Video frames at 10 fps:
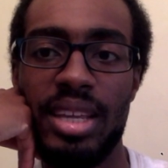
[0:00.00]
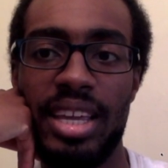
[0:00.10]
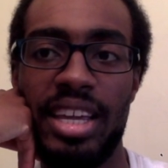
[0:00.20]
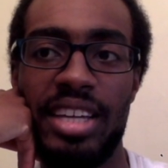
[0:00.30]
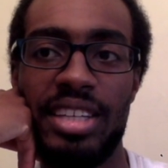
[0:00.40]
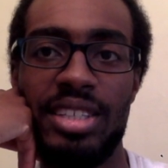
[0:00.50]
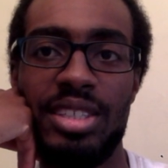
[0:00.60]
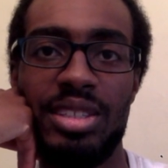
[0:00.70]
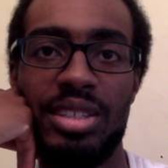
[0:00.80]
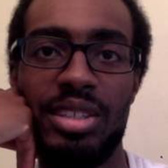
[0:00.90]
and
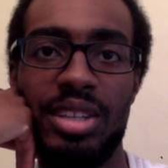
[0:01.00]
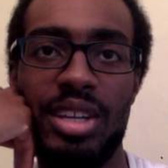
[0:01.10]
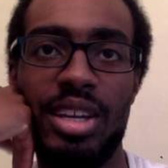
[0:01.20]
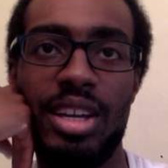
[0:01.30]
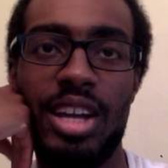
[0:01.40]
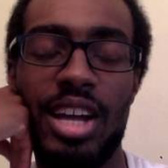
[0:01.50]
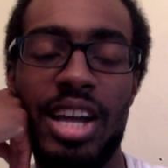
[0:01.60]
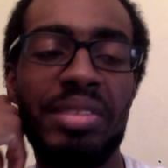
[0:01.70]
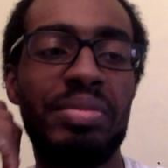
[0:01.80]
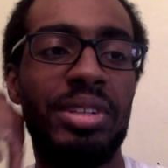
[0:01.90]

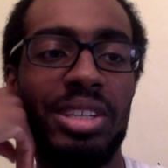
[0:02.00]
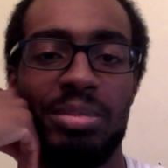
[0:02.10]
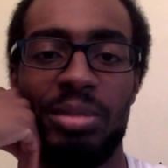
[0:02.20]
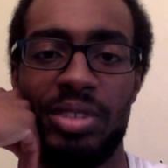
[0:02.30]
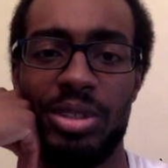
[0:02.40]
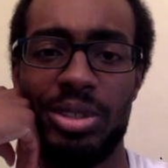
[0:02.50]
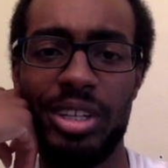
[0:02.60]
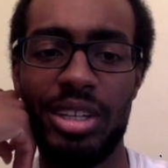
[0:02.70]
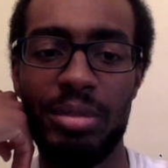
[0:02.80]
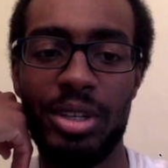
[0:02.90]
I feel like my videos are
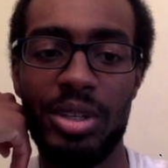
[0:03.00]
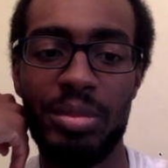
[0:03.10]
getting better,